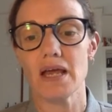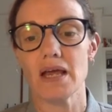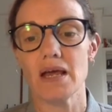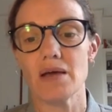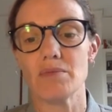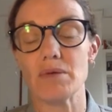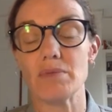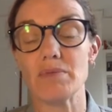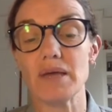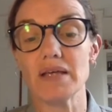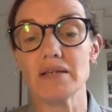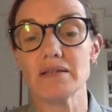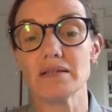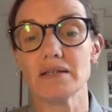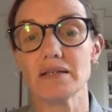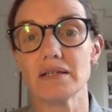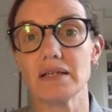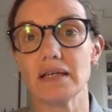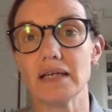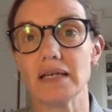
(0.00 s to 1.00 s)
But
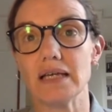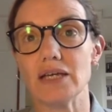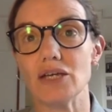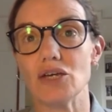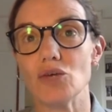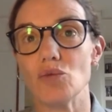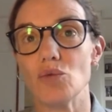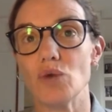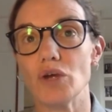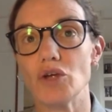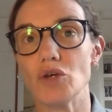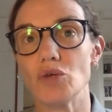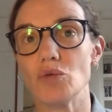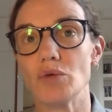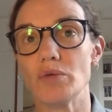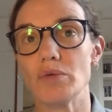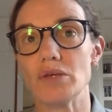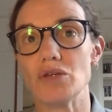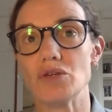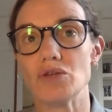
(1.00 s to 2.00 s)
basically, what you will
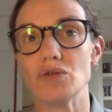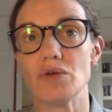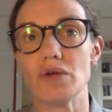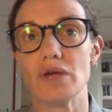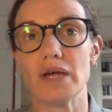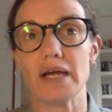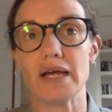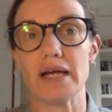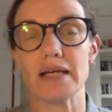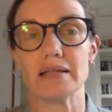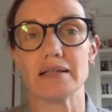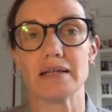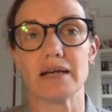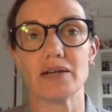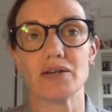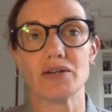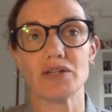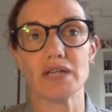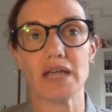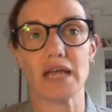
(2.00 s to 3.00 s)
be doing is
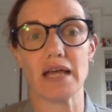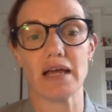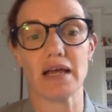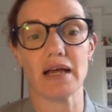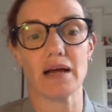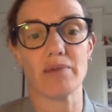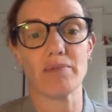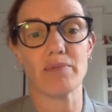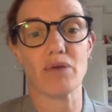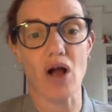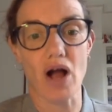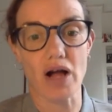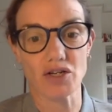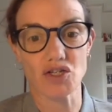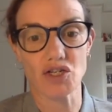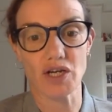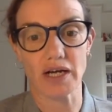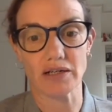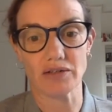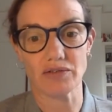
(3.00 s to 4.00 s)
undertaking a
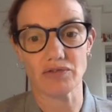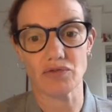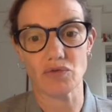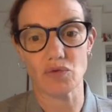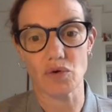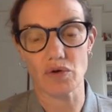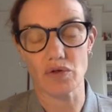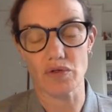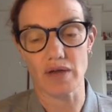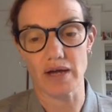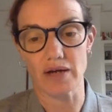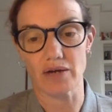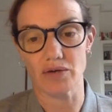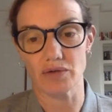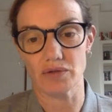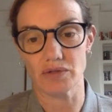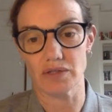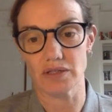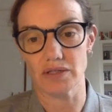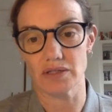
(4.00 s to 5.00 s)
project for that
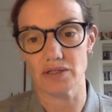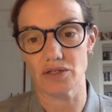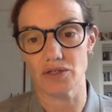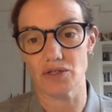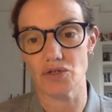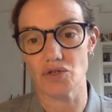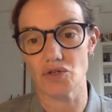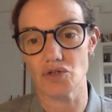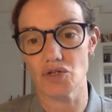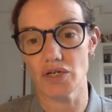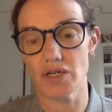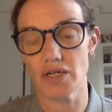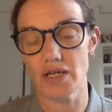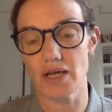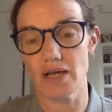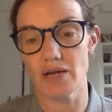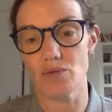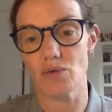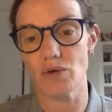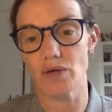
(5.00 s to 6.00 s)
host institution,
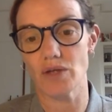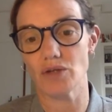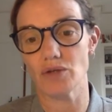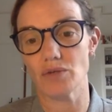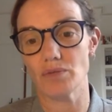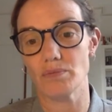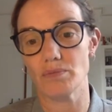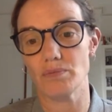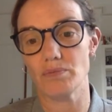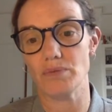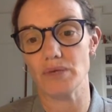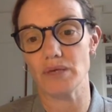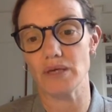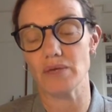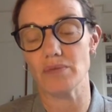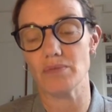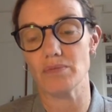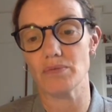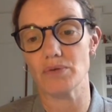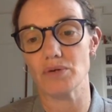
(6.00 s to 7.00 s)
and what you'll
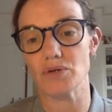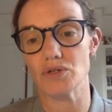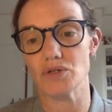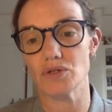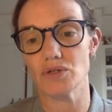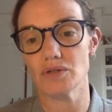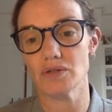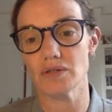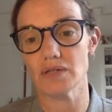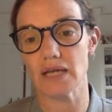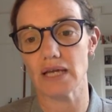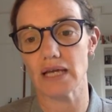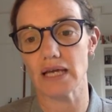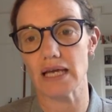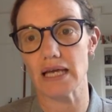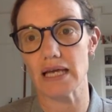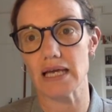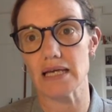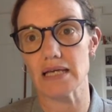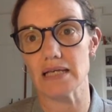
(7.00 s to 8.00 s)
be producing
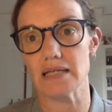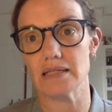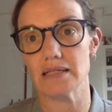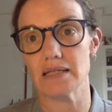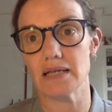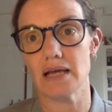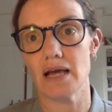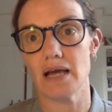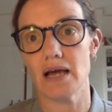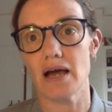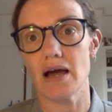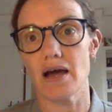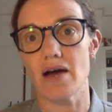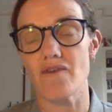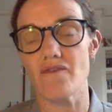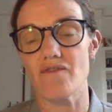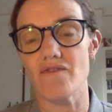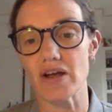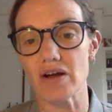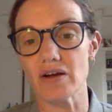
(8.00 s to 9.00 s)
is a
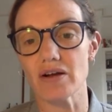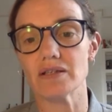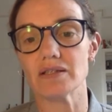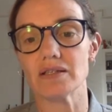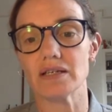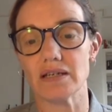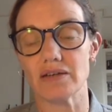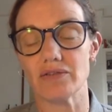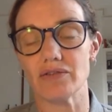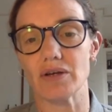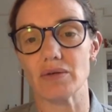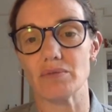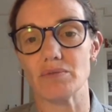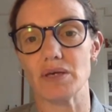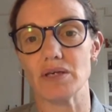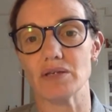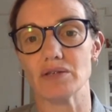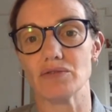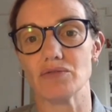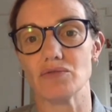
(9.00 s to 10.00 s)
very significant
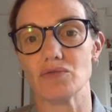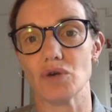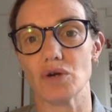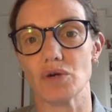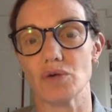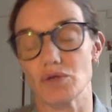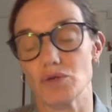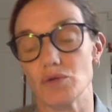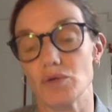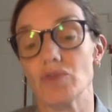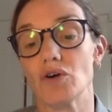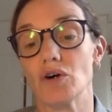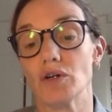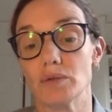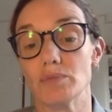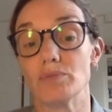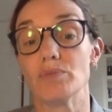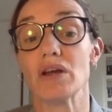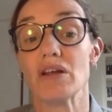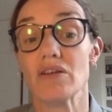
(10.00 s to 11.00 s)
piece of work, which we've called
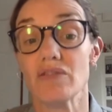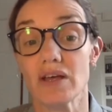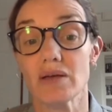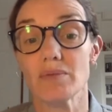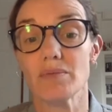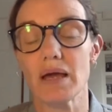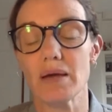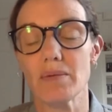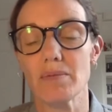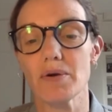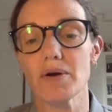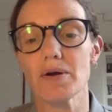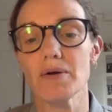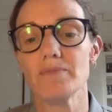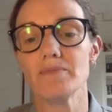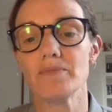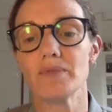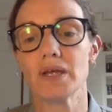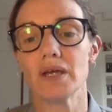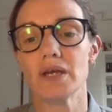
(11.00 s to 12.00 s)
a briefing paper,
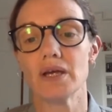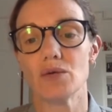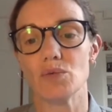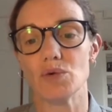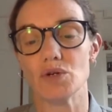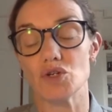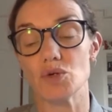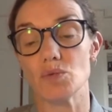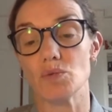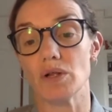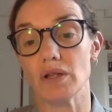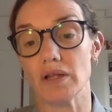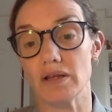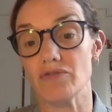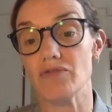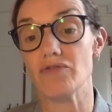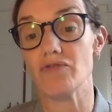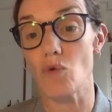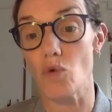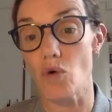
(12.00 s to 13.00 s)
which will
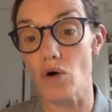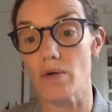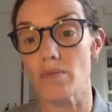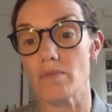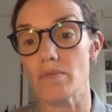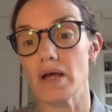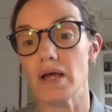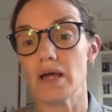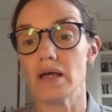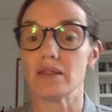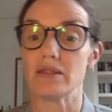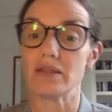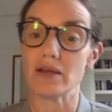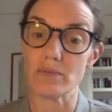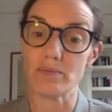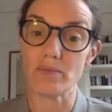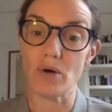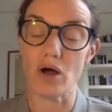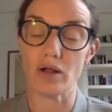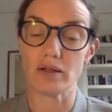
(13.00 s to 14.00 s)
inform their
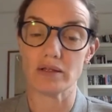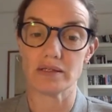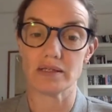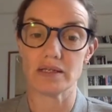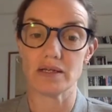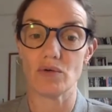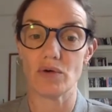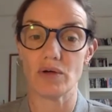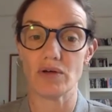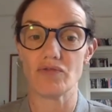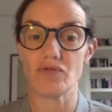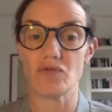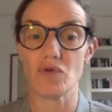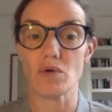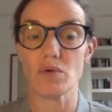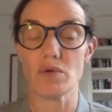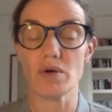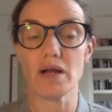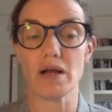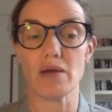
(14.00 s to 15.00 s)
policy going
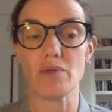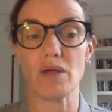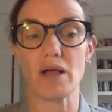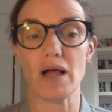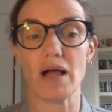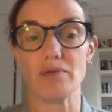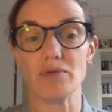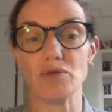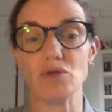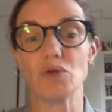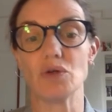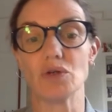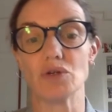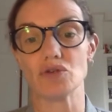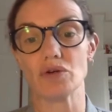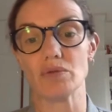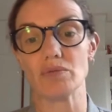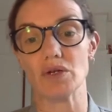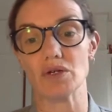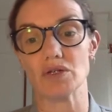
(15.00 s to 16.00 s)
forward and will help you
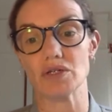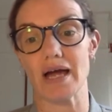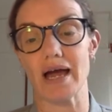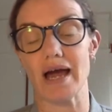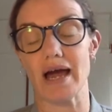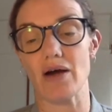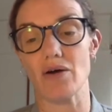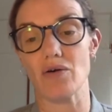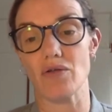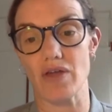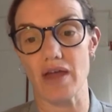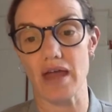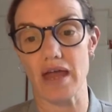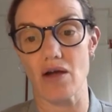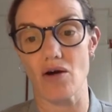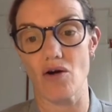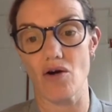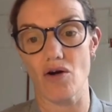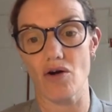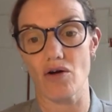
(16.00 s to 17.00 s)
contribute to how they
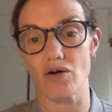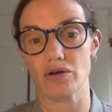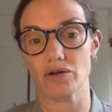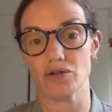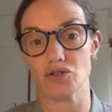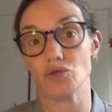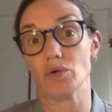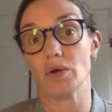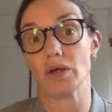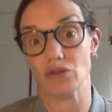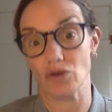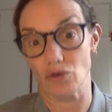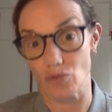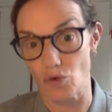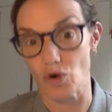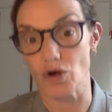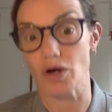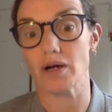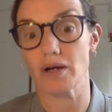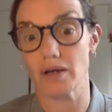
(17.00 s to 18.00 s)
are doing their
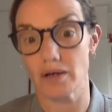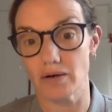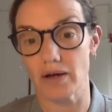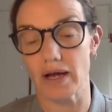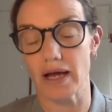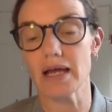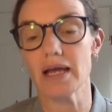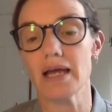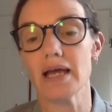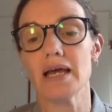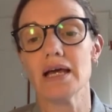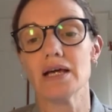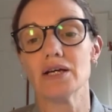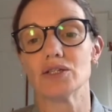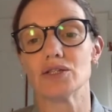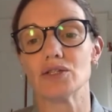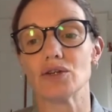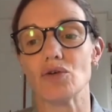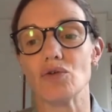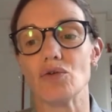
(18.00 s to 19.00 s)
work. Okay,
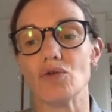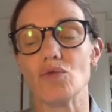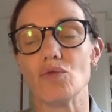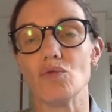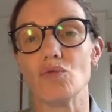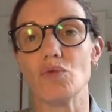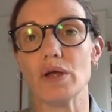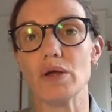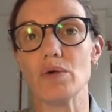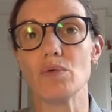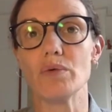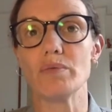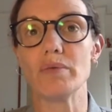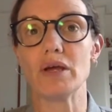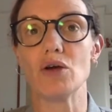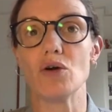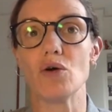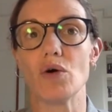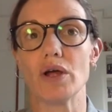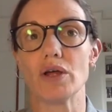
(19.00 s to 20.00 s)
so we will be
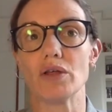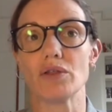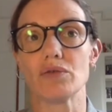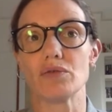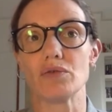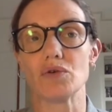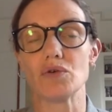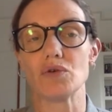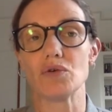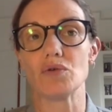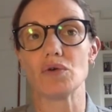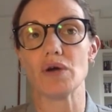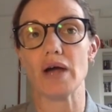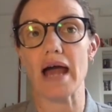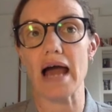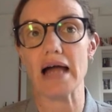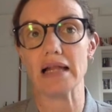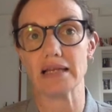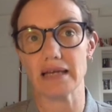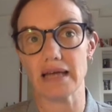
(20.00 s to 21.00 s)
going through
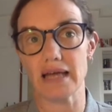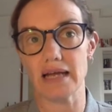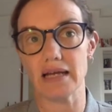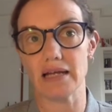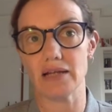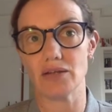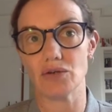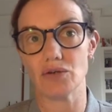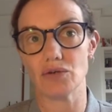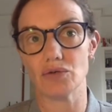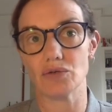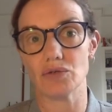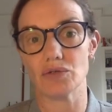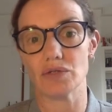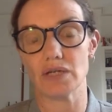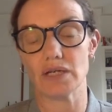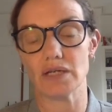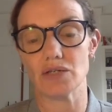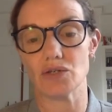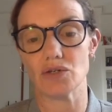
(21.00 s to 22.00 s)
allocating those
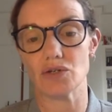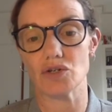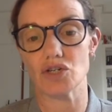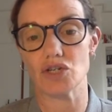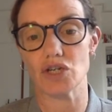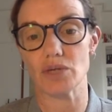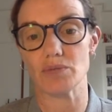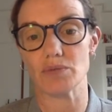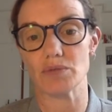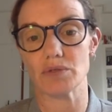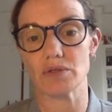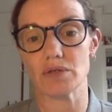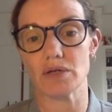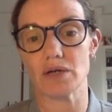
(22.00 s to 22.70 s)
internships